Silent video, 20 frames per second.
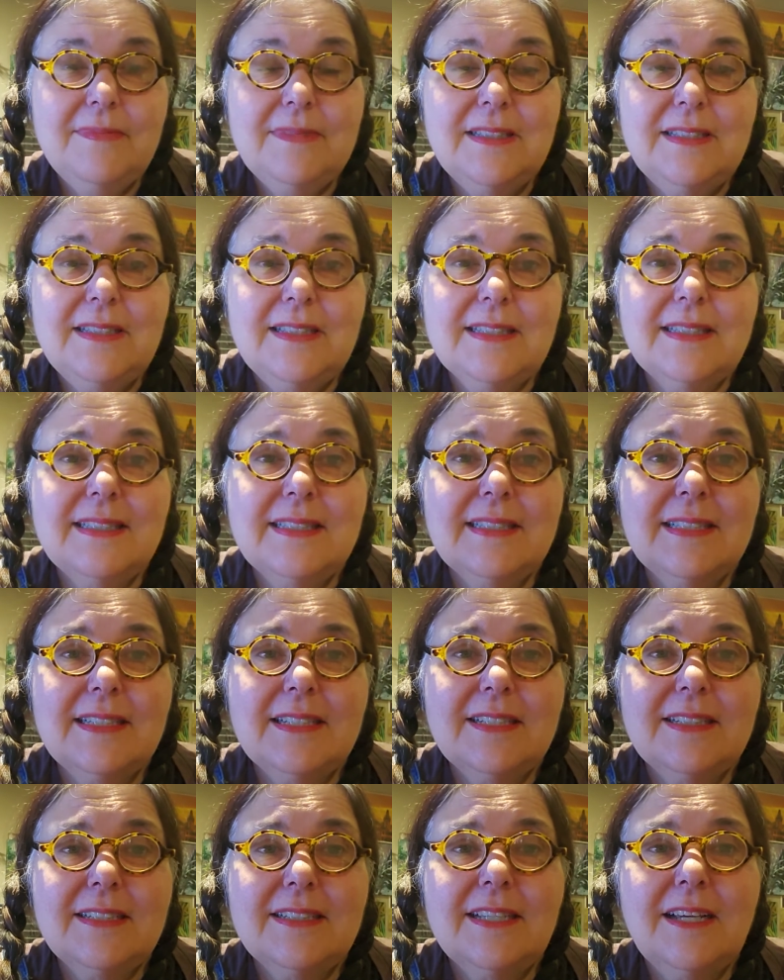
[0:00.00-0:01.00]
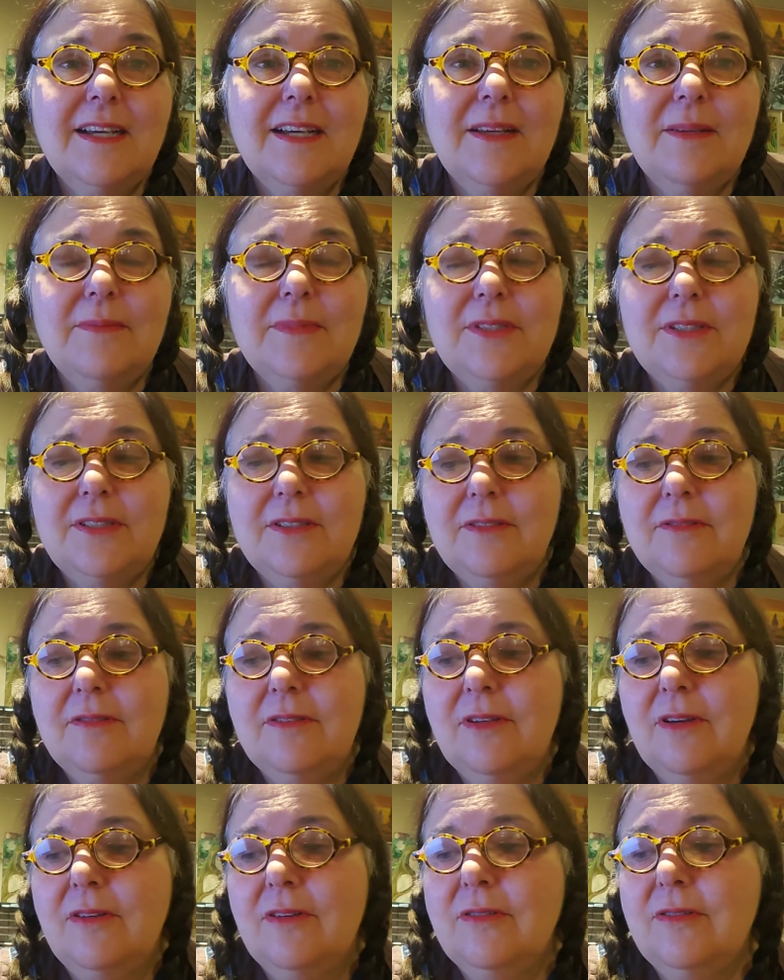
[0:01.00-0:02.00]
this is a good time to
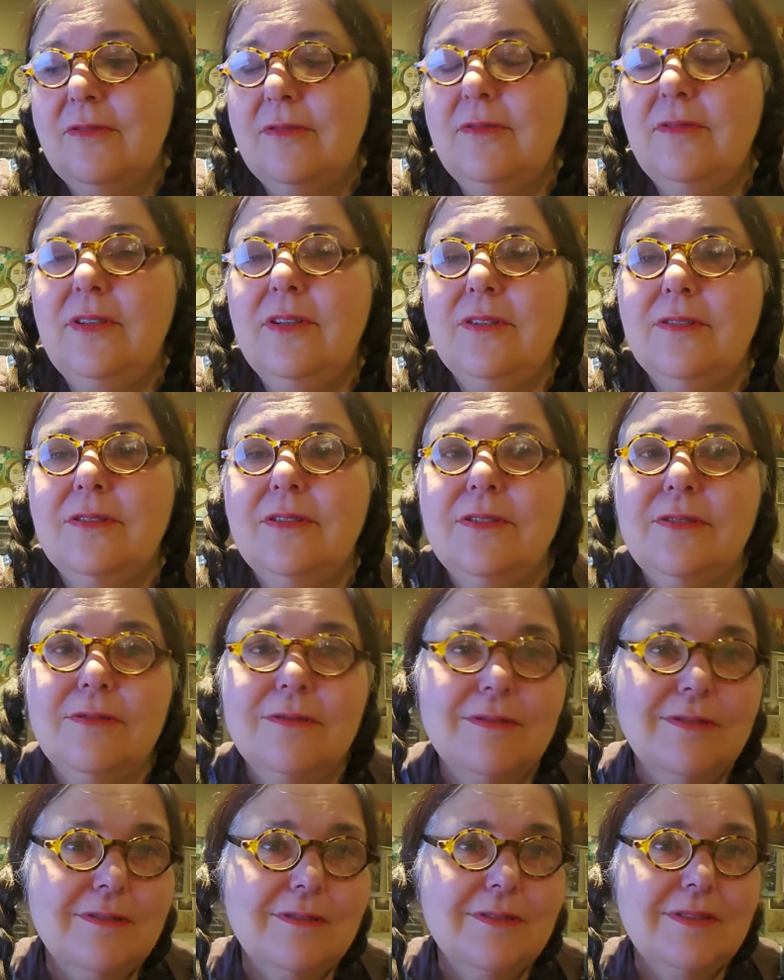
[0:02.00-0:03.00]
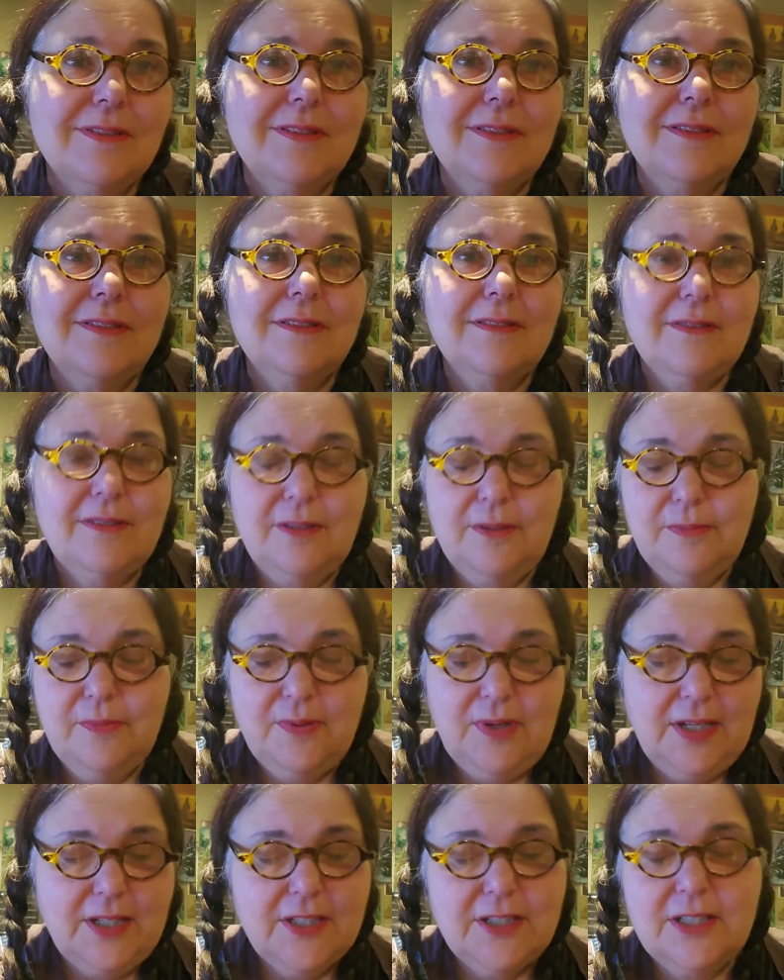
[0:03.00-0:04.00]
go through your tools, your
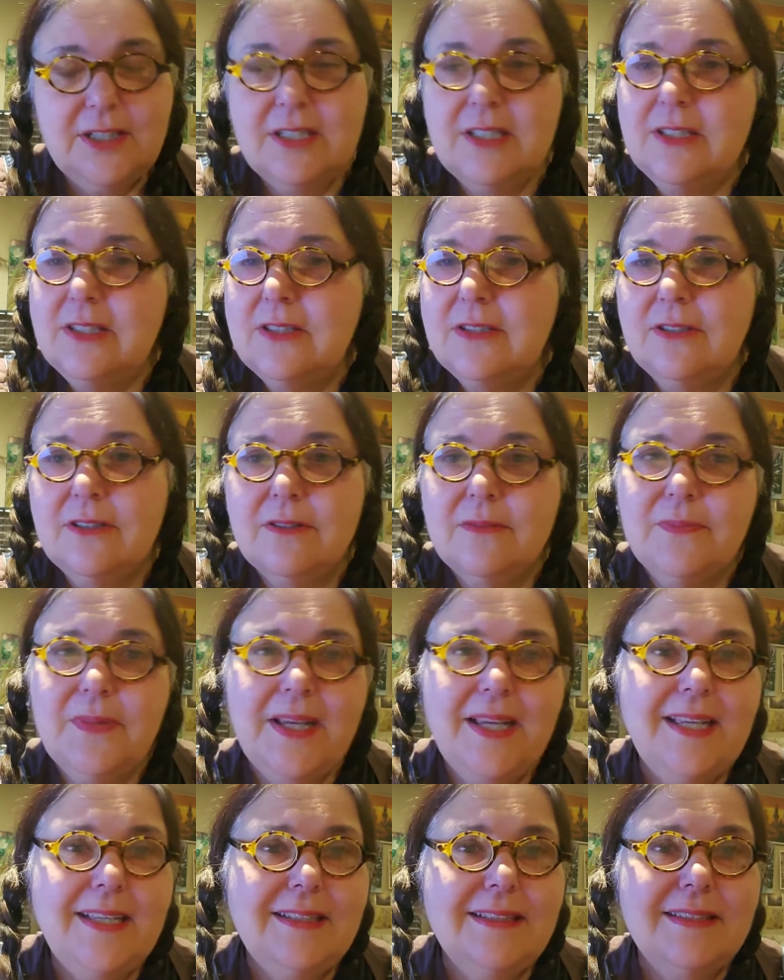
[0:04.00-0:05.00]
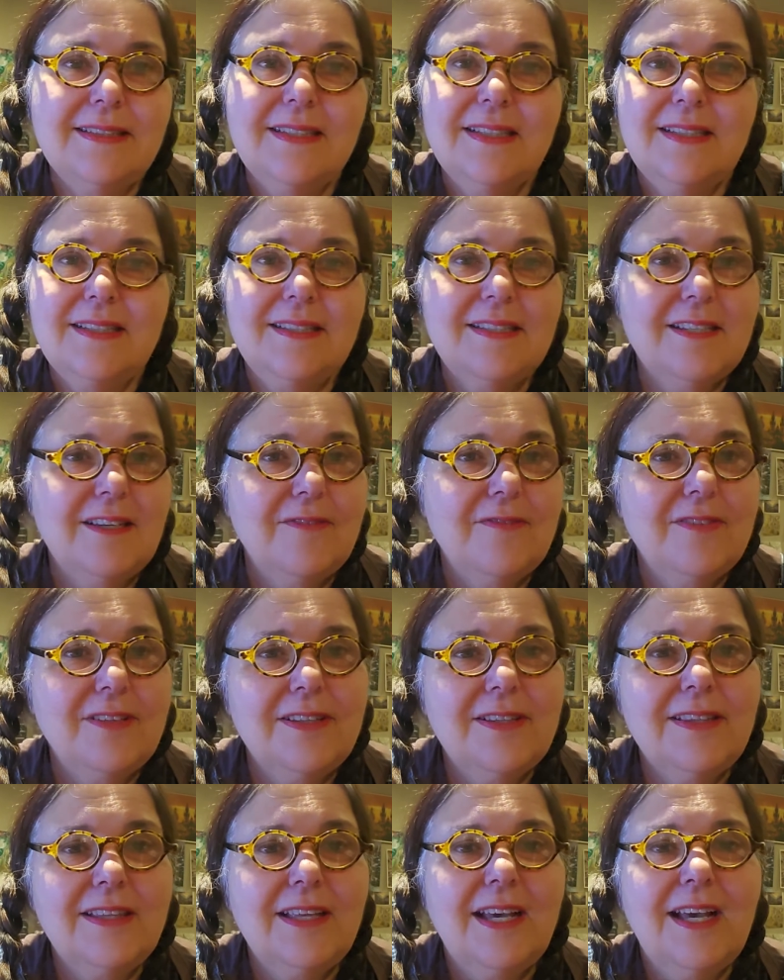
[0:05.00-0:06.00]
brushes, your paints and stuff
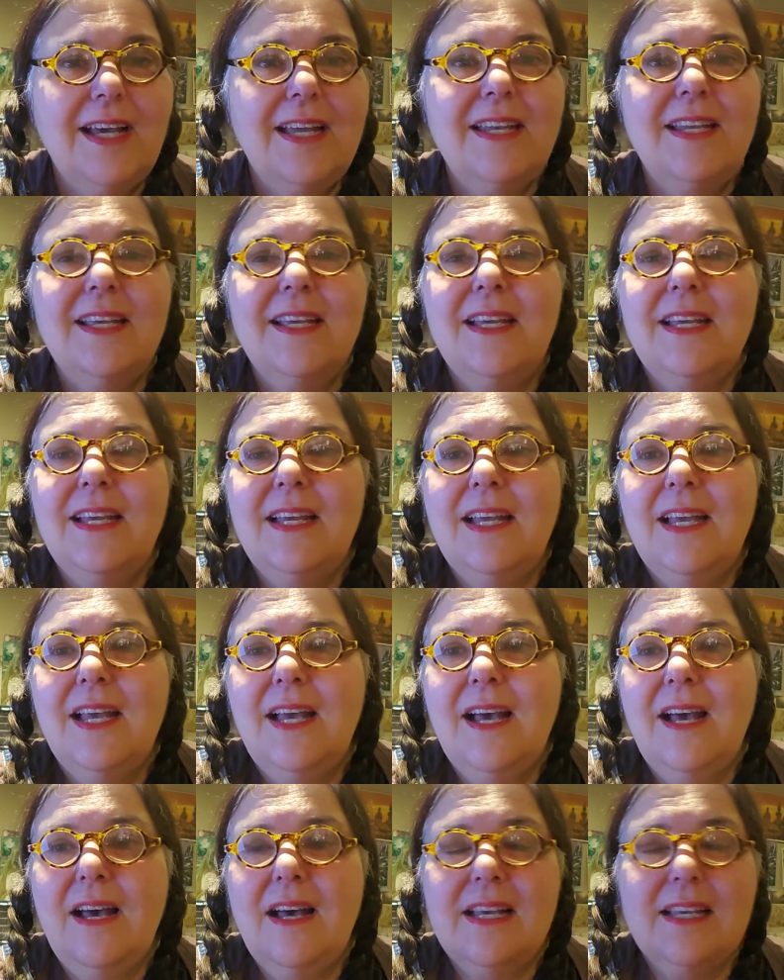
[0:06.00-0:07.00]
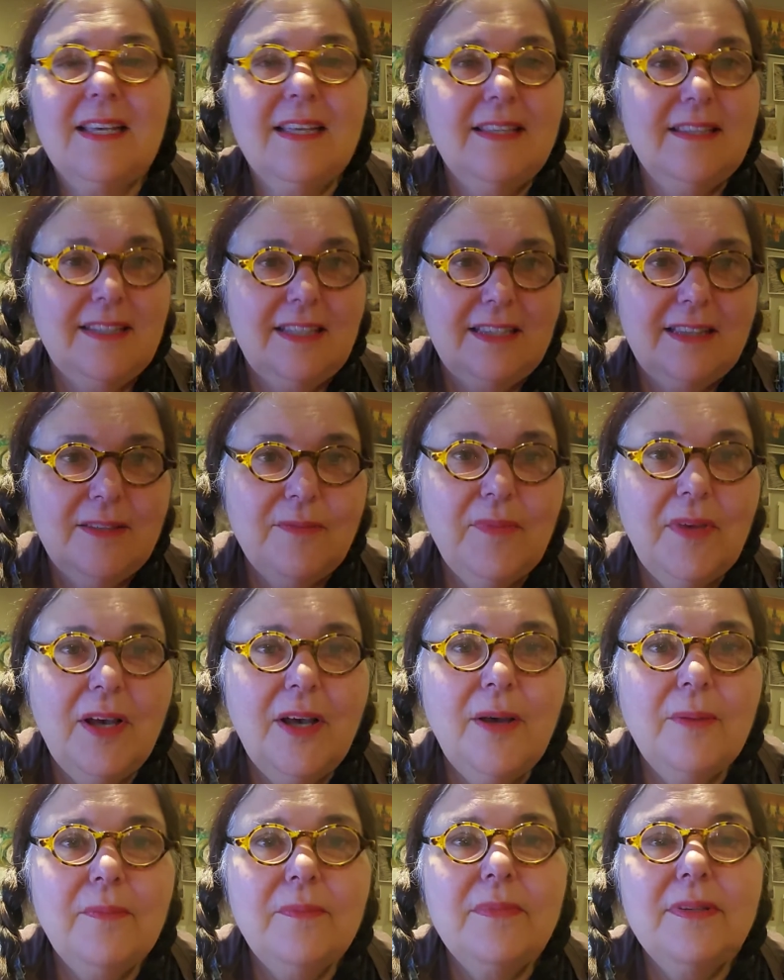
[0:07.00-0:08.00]
like that. Clean them
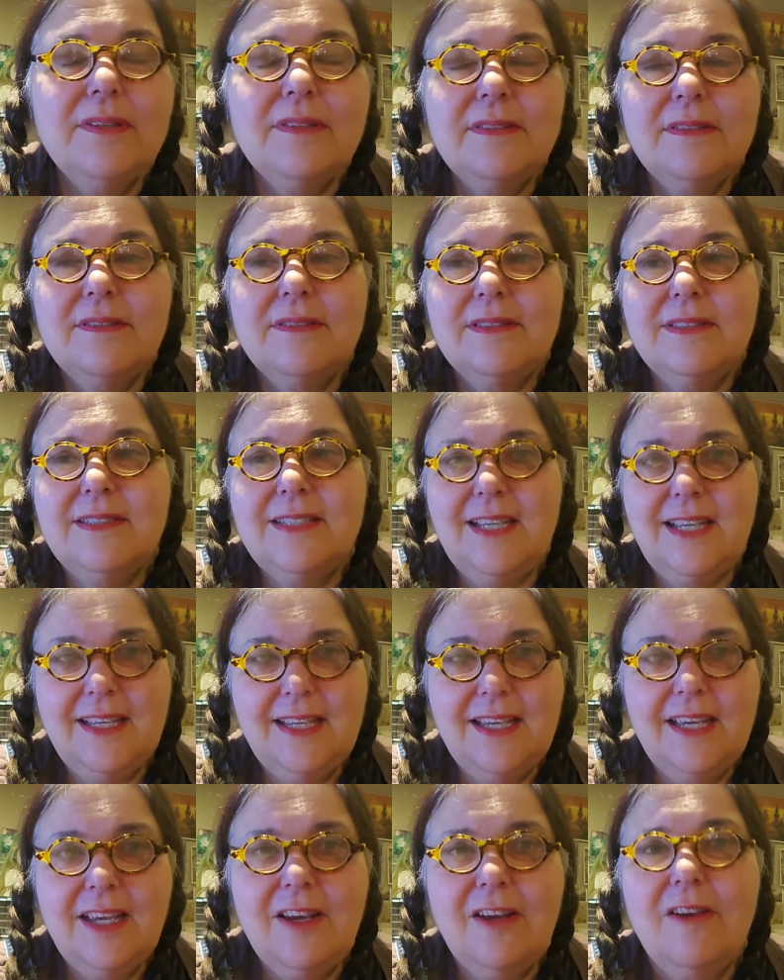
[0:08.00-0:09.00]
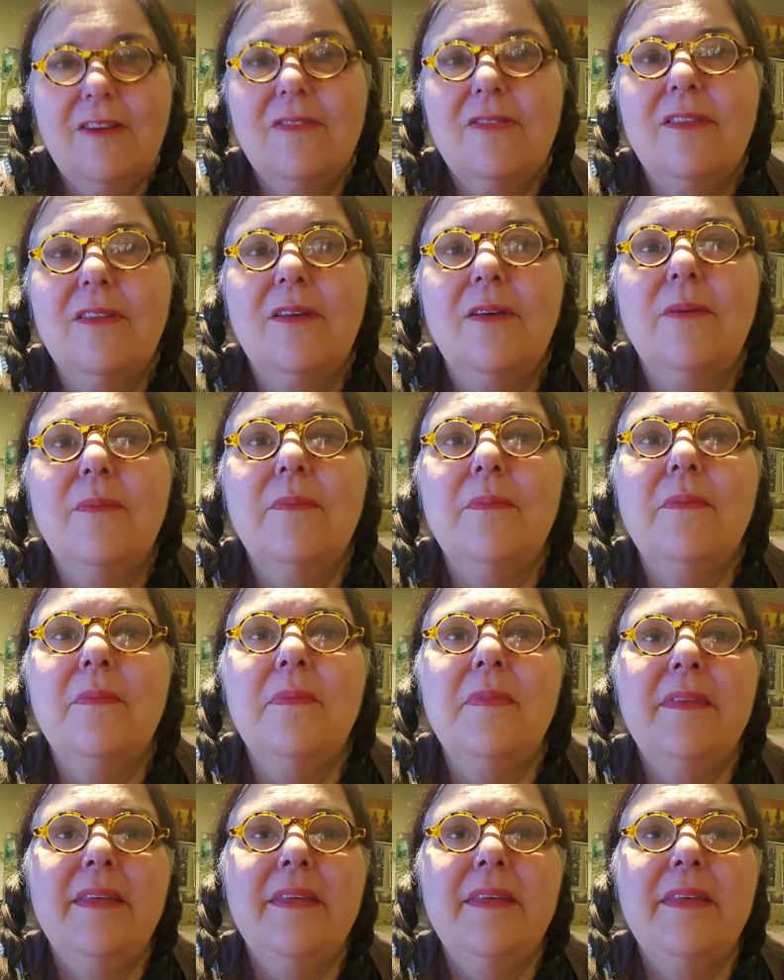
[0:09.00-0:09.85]
up, take care of them,